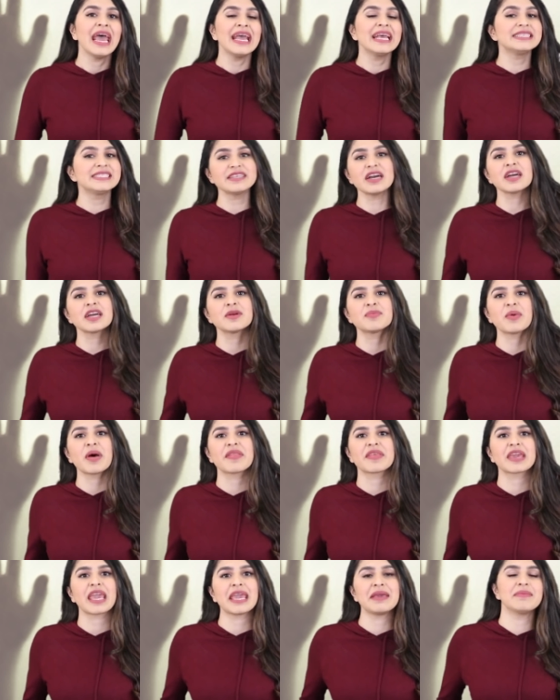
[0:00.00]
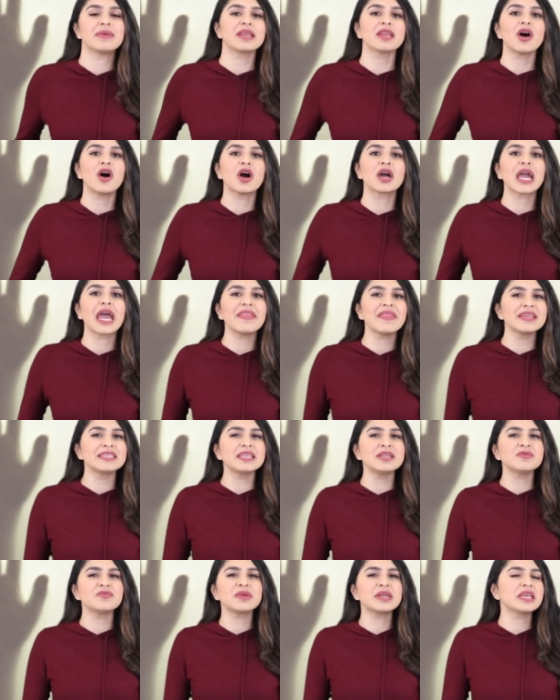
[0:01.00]
His younger brother came along and they
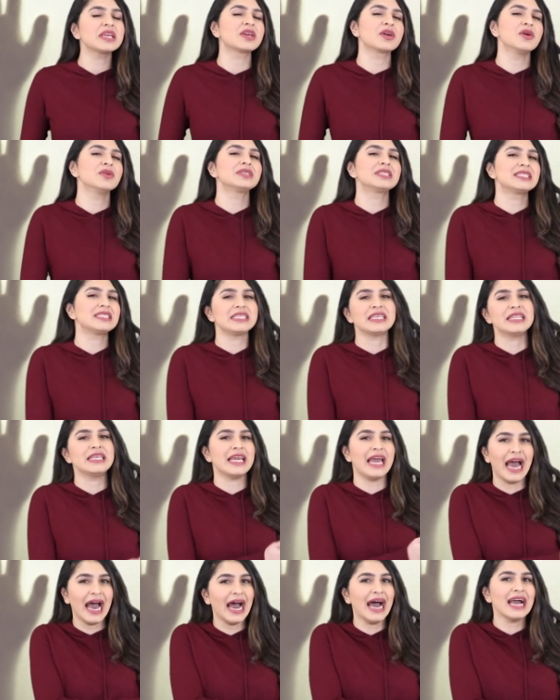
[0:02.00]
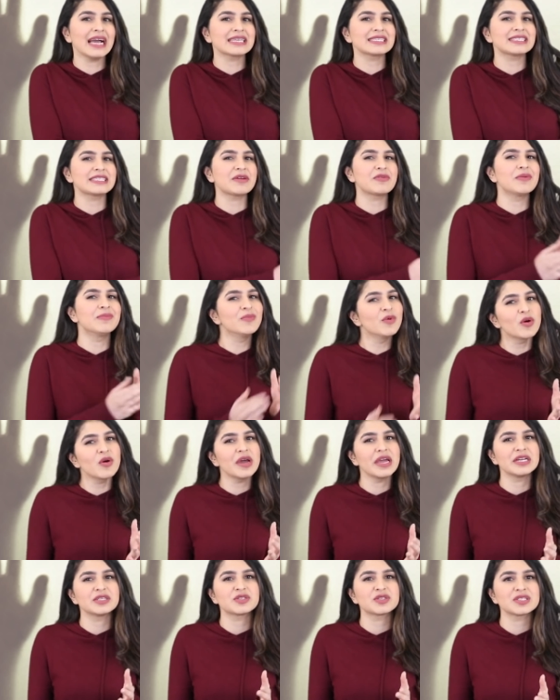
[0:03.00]
didn't really go to see the acts, they were
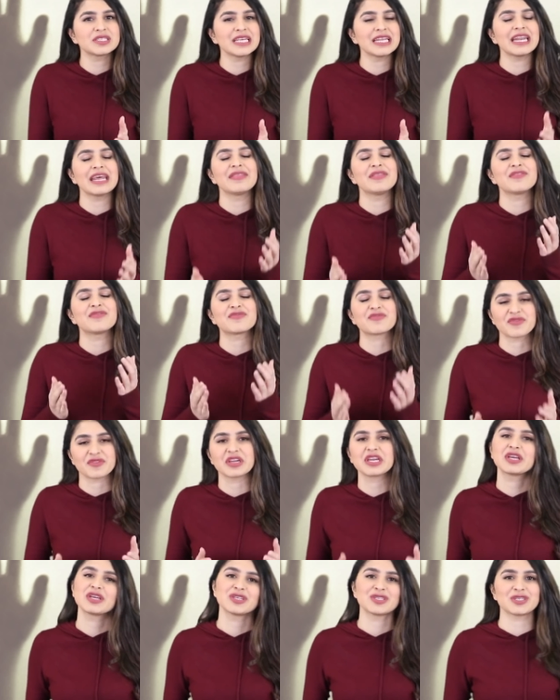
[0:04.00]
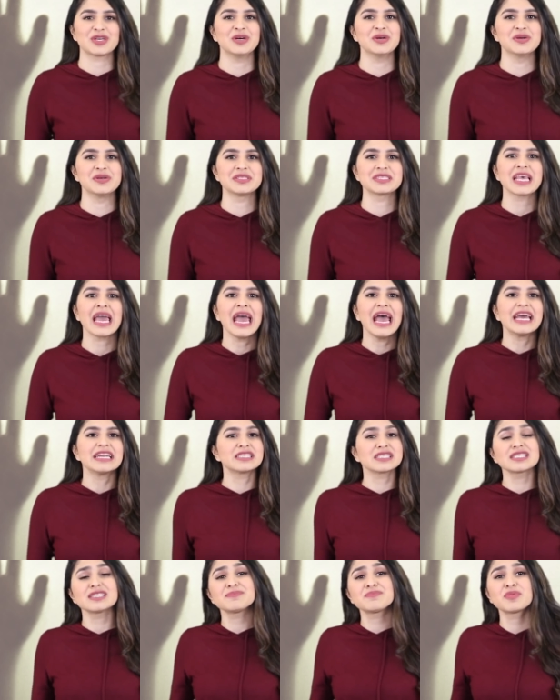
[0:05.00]
more interested in the freak shows.
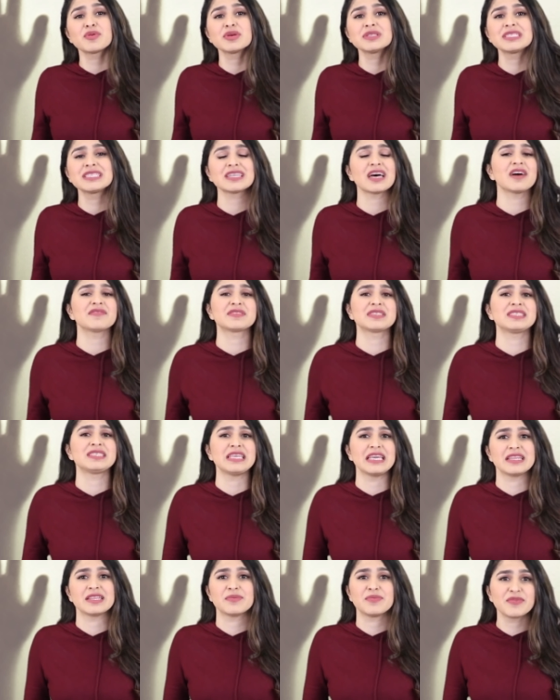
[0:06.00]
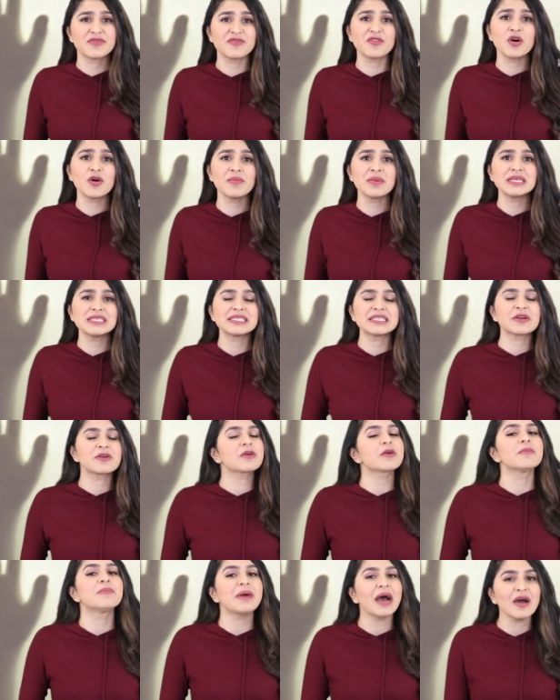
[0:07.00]
Disappointed after seeing the performers, they
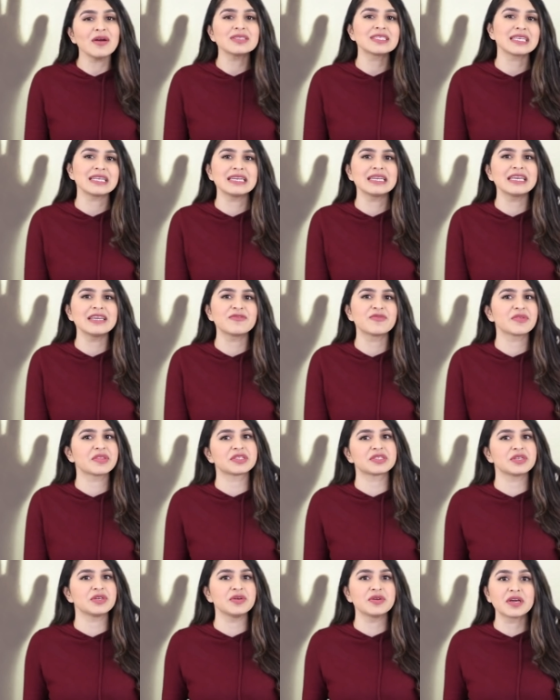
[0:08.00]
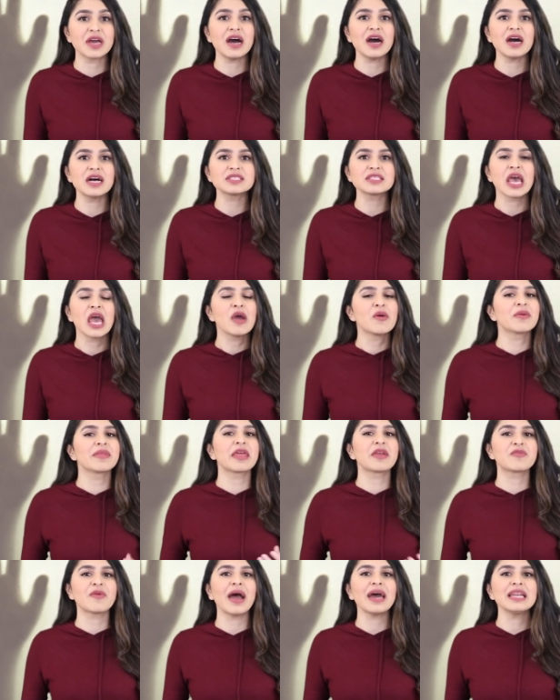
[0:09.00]
were about to leave with two girls when
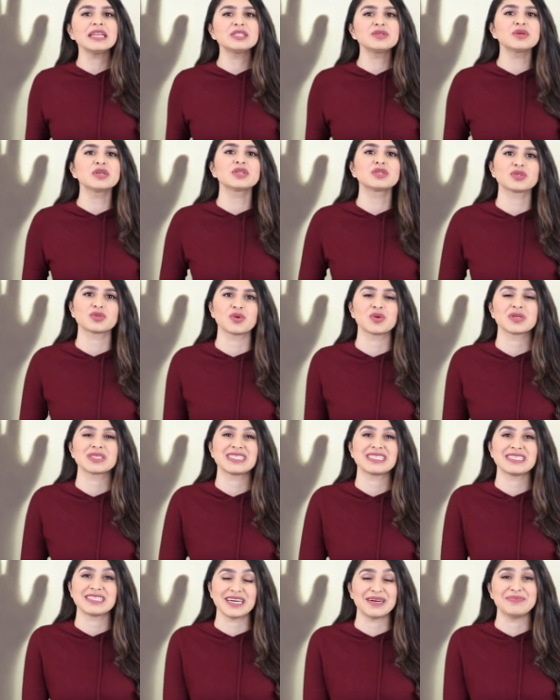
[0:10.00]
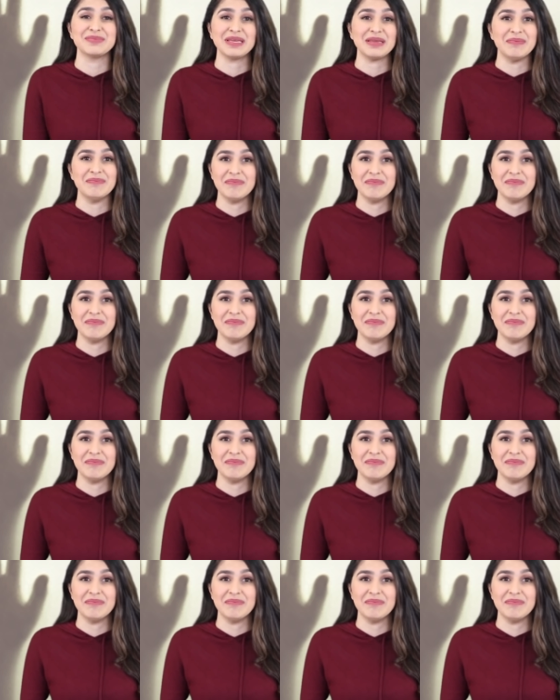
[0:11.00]
they ran into a short stubby